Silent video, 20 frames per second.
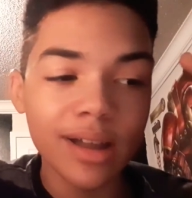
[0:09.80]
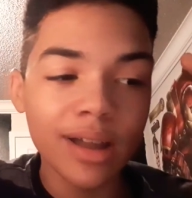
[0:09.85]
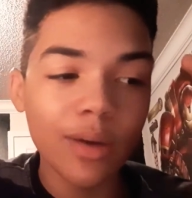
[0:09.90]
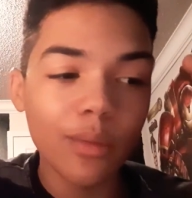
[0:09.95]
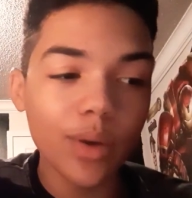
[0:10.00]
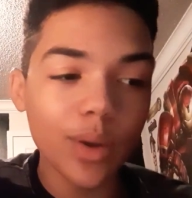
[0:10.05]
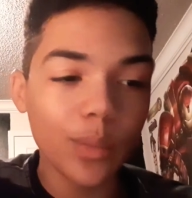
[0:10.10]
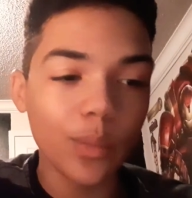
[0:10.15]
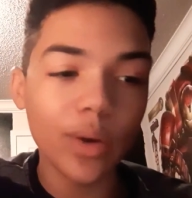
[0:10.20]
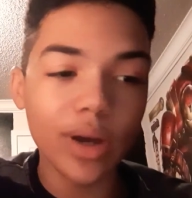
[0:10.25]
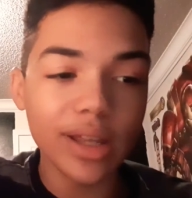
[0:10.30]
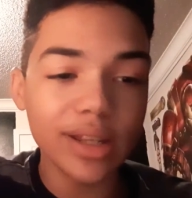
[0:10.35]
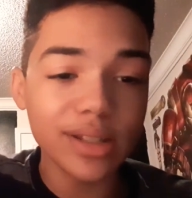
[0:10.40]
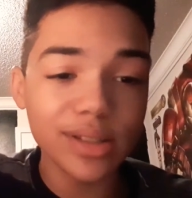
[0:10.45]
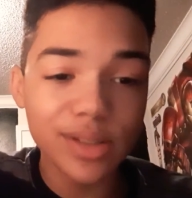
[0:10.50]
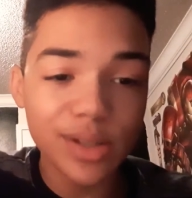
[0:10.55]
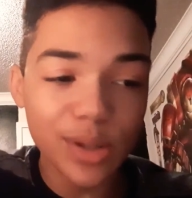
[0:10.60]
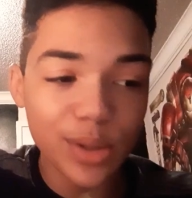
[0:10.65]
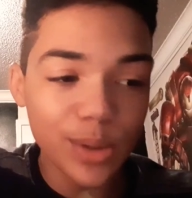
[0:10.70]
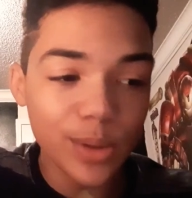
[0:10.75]
we
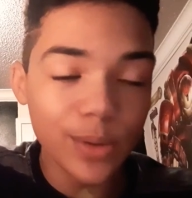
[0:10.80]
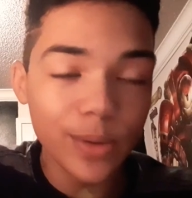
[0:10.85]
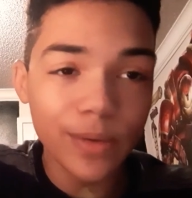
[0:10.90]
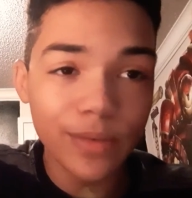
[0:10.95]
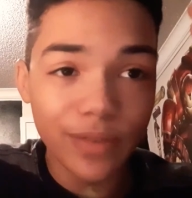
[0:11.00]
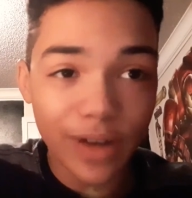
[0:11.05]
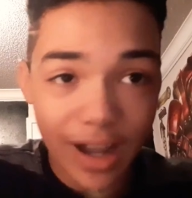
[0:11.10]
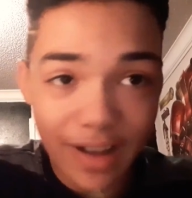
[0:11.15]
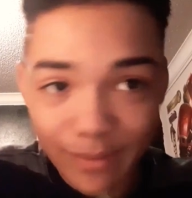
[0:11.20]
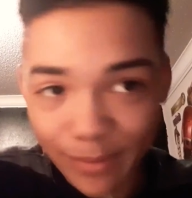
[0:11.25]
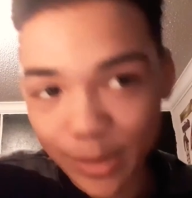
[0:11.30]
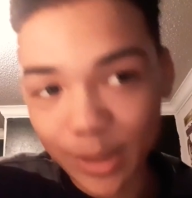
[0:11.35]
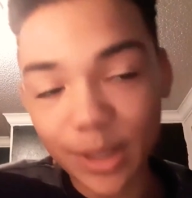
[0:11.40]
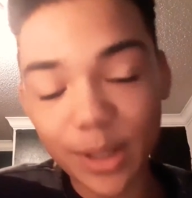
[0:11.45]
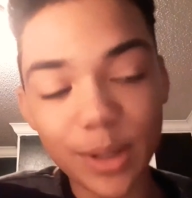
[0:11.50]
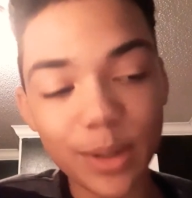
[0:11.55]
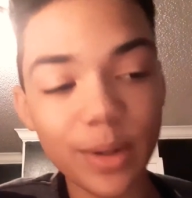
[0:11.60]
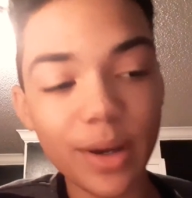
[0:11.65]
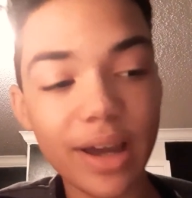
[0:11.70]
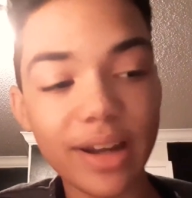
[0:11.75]
went to Five
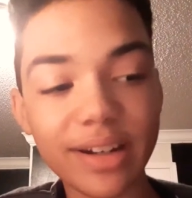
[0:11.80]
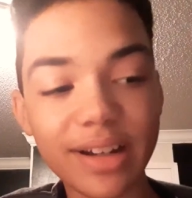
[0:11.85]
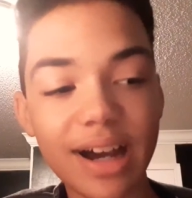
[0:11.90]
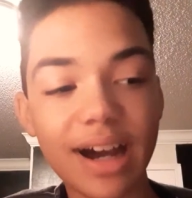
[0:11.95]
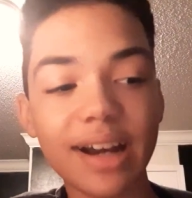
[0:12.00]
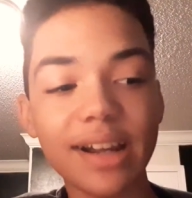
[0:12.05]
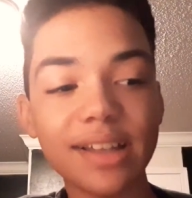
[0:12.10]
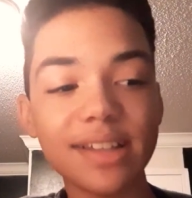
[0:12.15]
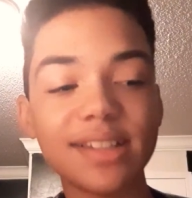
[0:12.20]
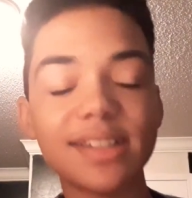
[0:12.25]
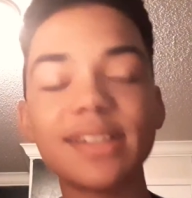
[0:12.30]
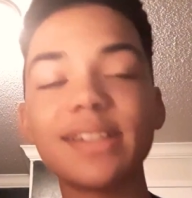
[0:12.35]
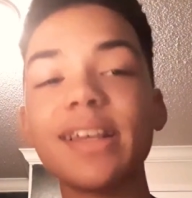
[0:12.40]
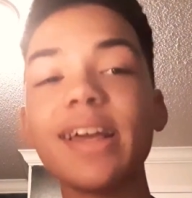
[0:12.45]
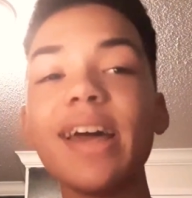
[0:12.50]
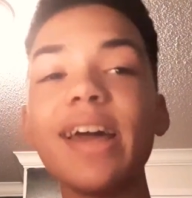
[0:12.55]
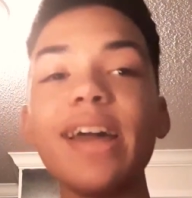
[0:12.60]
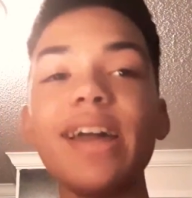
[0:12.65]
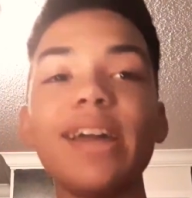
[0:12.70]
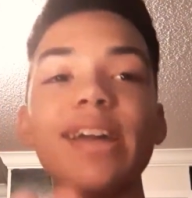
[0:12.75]
Below and got us
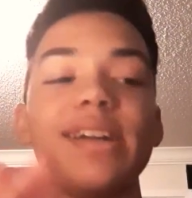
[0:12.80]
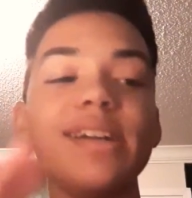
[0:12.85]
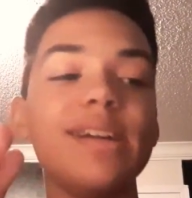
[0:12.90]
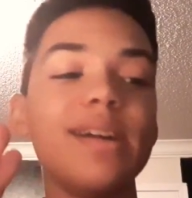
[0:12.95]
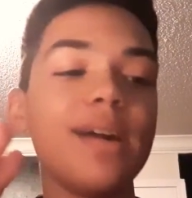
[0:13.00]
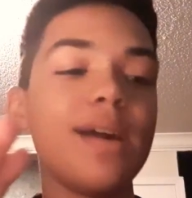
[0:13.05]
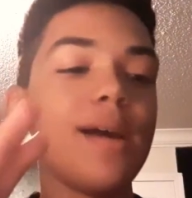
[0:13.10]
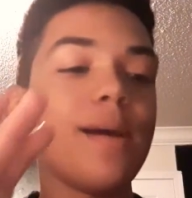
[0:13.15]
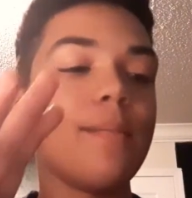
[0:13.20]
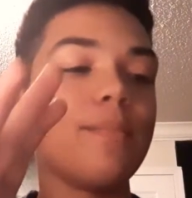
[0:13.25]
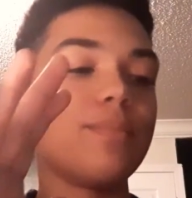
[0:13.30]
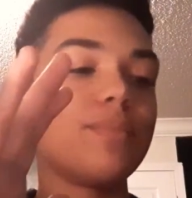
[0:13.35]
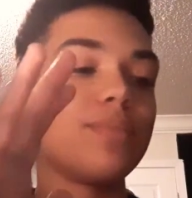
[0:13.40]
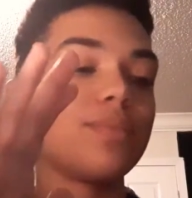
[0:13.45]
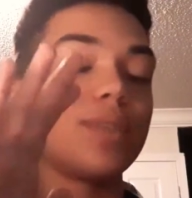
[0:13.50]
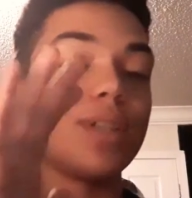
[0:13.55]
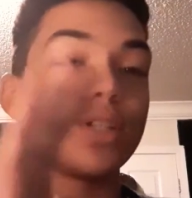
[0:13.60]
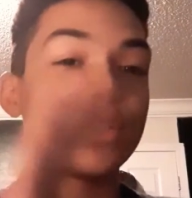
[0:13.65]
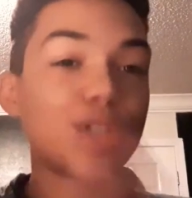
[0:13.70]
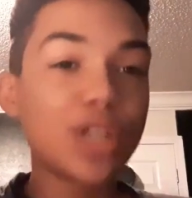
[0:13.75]
the
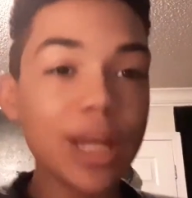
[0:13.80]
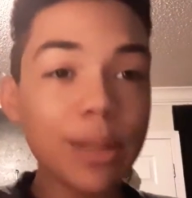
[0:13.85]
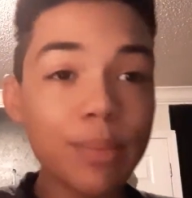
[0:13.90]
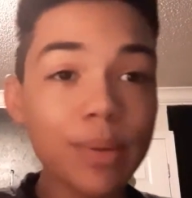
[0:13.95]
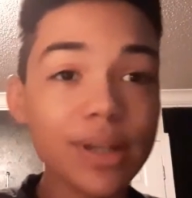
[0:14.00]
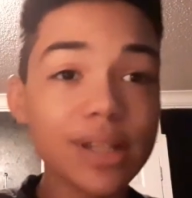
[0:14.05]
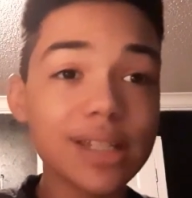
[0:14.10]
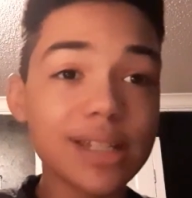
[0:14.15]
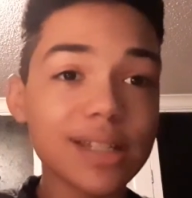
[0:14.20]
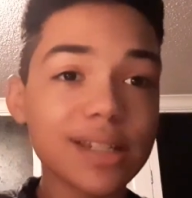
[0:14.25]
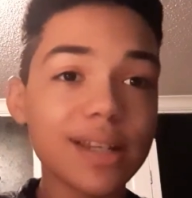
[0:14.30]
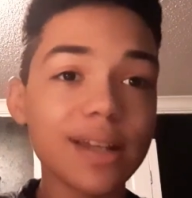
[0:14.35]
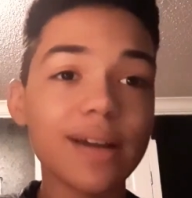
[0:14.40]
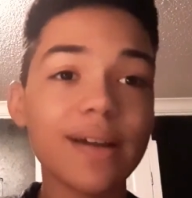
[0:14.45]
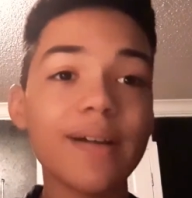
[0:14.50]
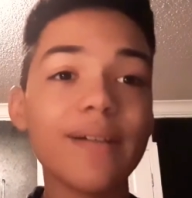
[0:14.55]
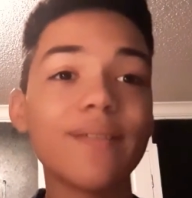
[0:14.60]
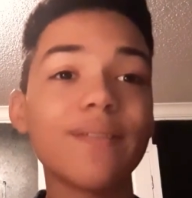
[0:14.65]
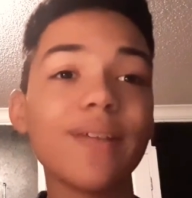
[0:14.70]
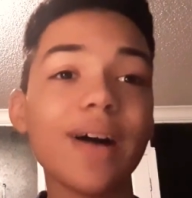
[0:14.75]
cheapest
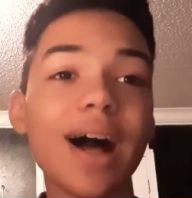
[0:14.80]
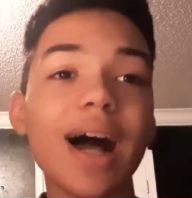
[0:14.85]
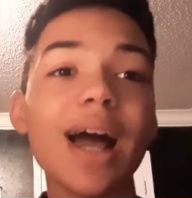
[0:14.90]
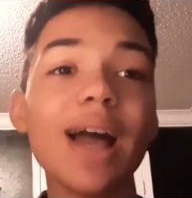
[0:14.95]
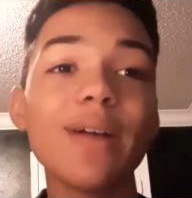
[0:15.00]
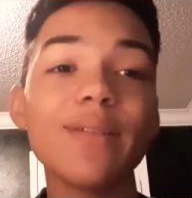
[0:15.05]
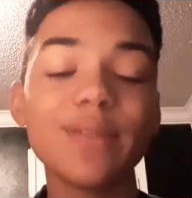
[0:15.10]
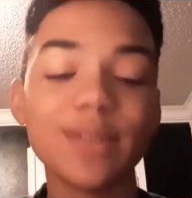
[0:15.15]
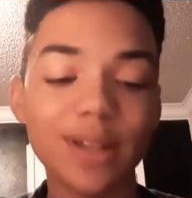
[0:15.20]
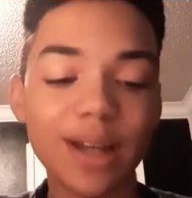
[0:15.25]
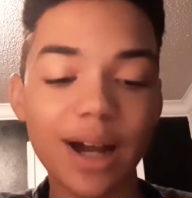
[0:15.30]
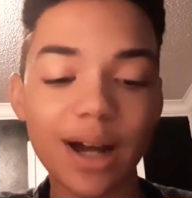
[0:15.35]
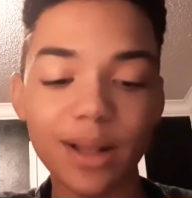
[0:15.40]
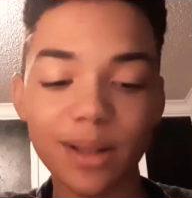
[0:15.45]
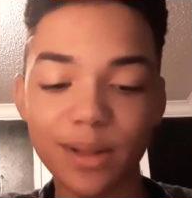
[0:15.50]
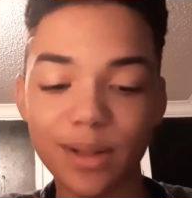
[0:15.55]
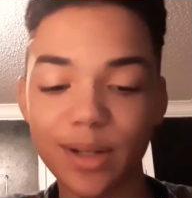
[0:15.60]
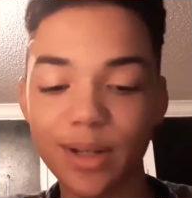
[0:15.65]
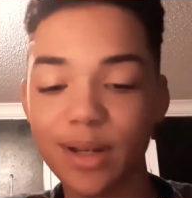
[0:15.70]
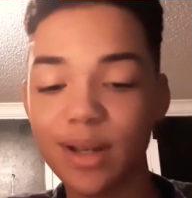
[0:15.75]

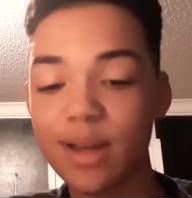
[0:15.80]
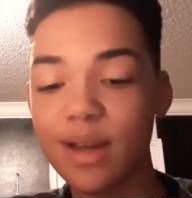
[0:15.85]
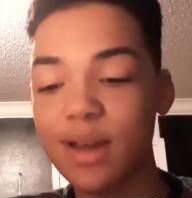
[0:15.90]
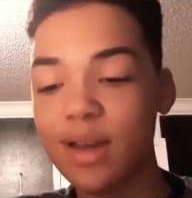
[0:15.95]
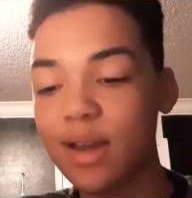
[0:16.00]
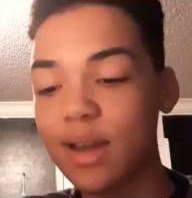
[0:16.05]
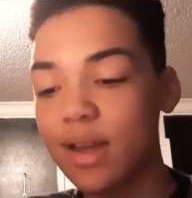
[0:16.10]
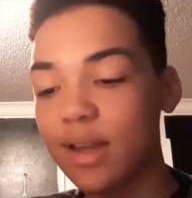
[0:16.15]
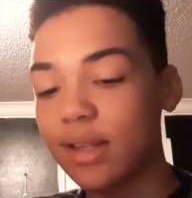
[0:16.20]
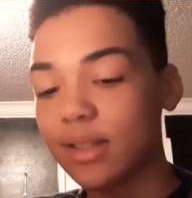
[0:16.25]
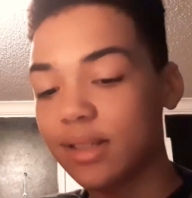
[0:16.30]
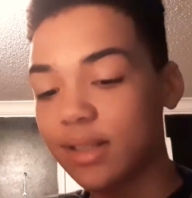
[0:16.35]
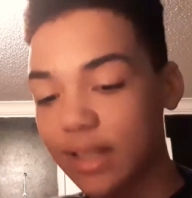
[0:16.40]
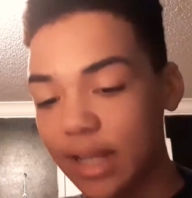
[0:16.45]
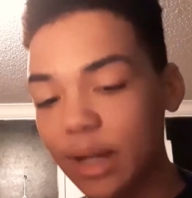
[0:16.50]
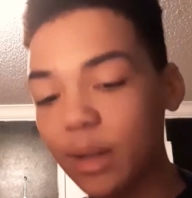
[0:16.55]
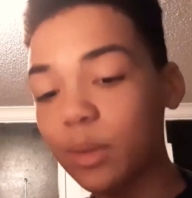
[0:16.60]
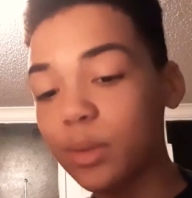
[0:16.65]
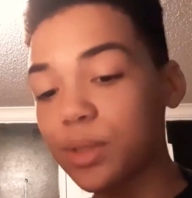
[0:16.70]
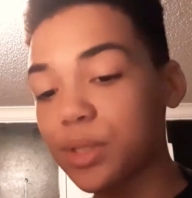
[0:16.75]
$5
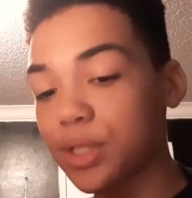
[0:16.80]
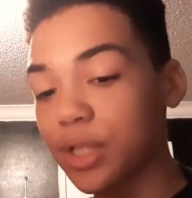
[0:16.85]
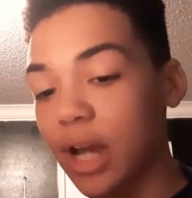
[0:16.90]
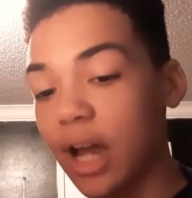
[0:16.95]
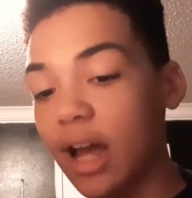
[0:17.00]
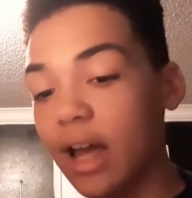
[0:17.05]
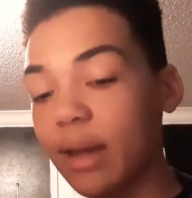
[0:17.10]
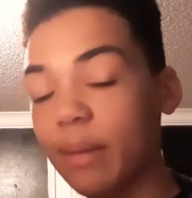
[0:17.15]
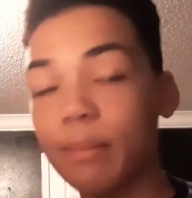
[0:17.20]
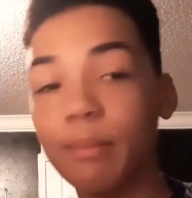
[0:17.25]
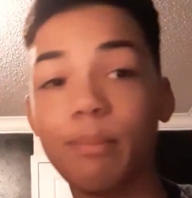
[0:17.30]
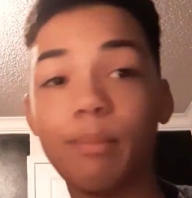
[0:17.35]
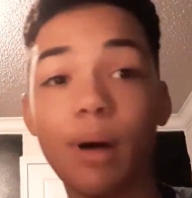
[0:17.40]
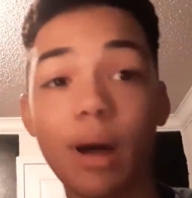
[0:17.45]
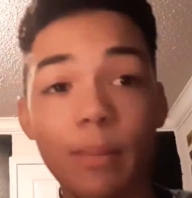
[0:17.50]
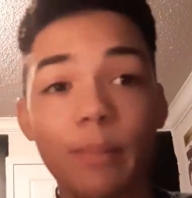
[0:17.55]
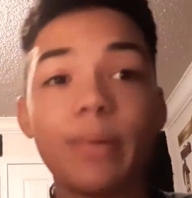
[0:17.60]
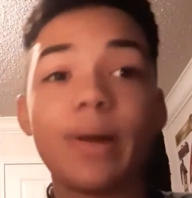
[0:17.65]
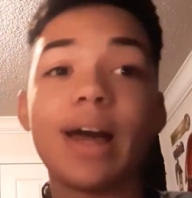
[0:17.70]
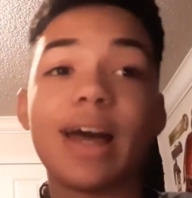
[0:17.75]
single shot
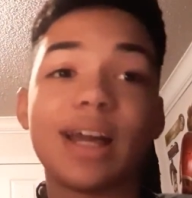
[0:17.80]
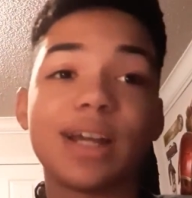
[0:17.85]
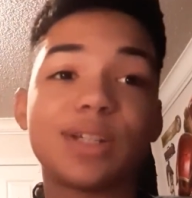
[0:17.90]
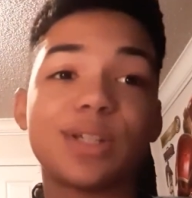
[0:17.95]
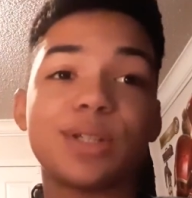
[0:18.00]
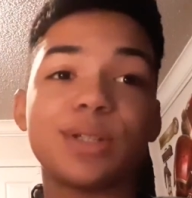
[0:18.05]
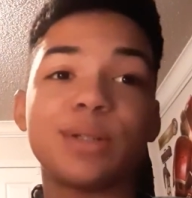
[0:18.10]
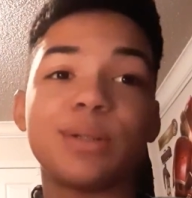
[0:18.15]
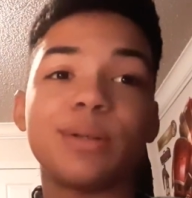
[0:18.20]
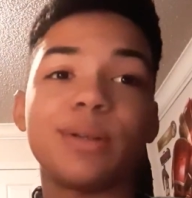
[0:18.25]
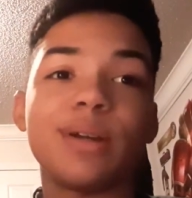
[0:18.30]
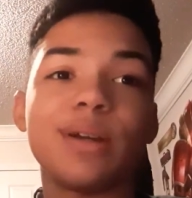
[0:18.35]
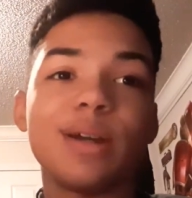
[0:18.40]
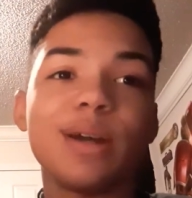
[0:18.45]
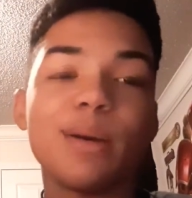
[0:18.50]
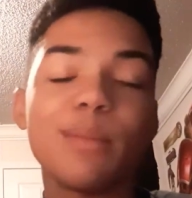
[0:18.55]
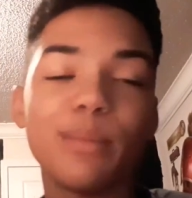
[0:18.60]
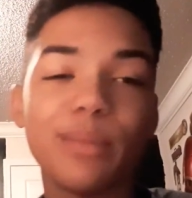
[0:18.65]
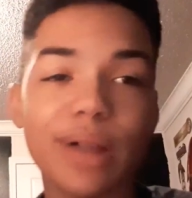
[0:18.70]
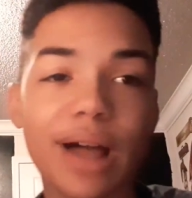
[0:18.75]
pump action
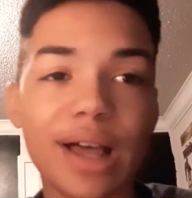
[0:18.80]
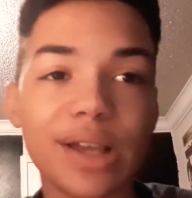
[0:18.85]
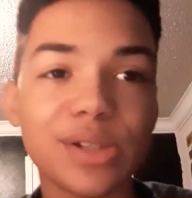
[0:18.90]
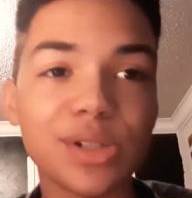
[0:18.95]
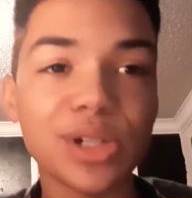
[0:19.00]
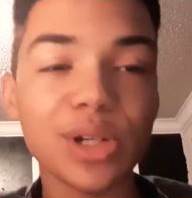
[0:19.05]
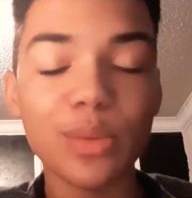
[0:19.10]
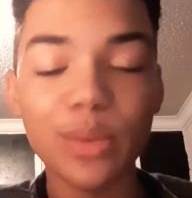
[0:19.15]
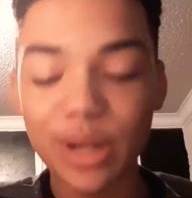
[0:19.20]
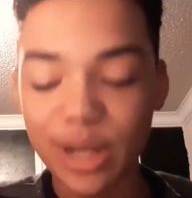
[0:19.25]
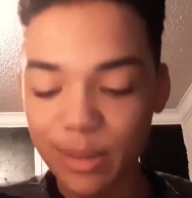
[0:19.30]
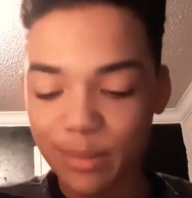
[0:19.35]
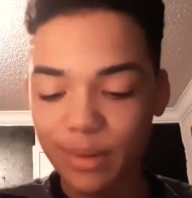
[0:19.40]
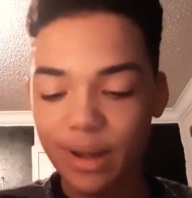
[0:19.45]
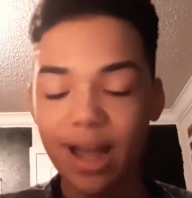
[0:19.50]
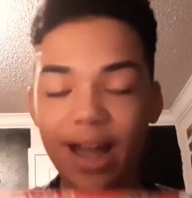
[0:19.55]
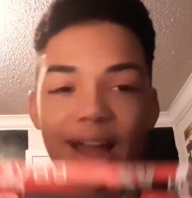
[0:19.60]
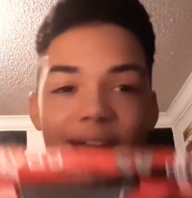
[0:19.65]
blaster we could buy.